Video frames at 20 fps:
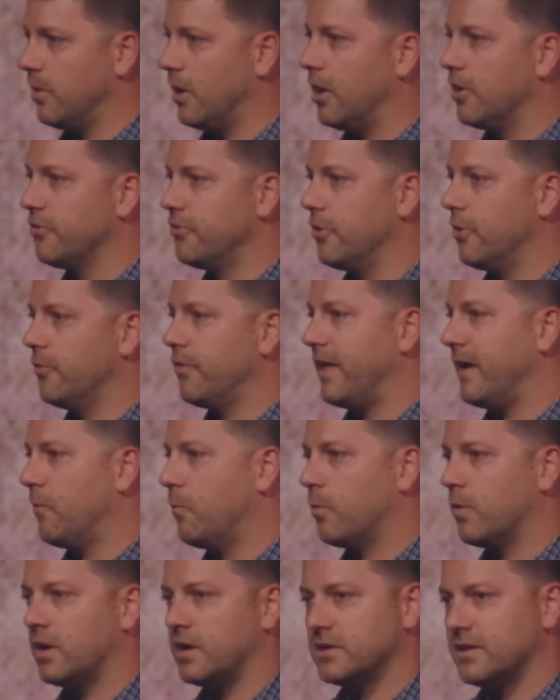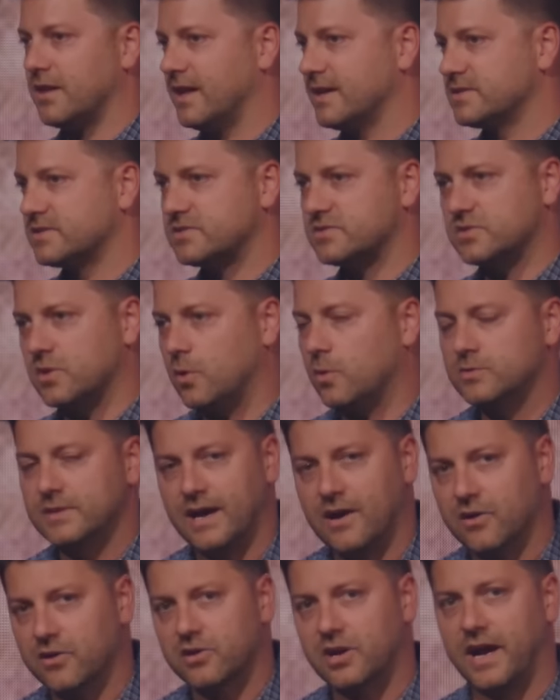although they weren't like sold
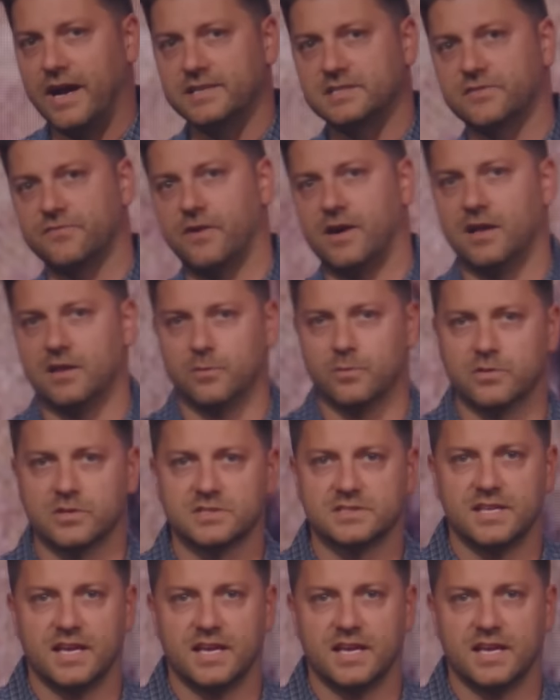out Christ followers,